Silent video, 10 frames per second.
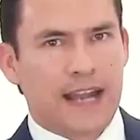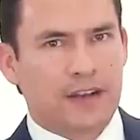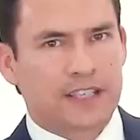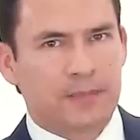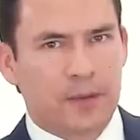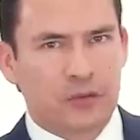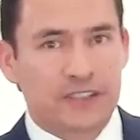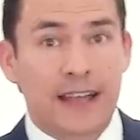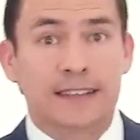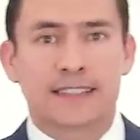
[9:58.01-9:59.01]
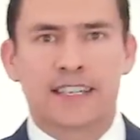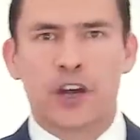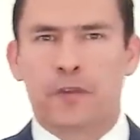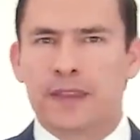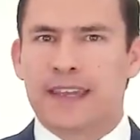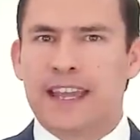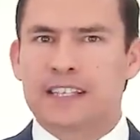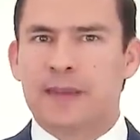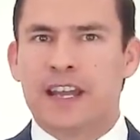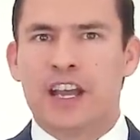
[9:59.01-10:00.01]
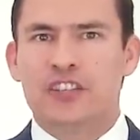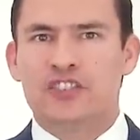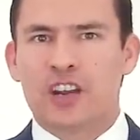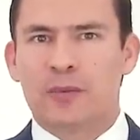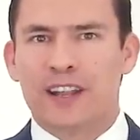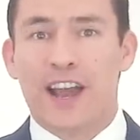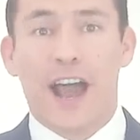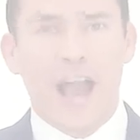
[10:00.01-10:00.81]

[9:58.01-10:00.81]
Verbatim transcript: Style tip number 10, to steal from the Kingsman. Gentlemen,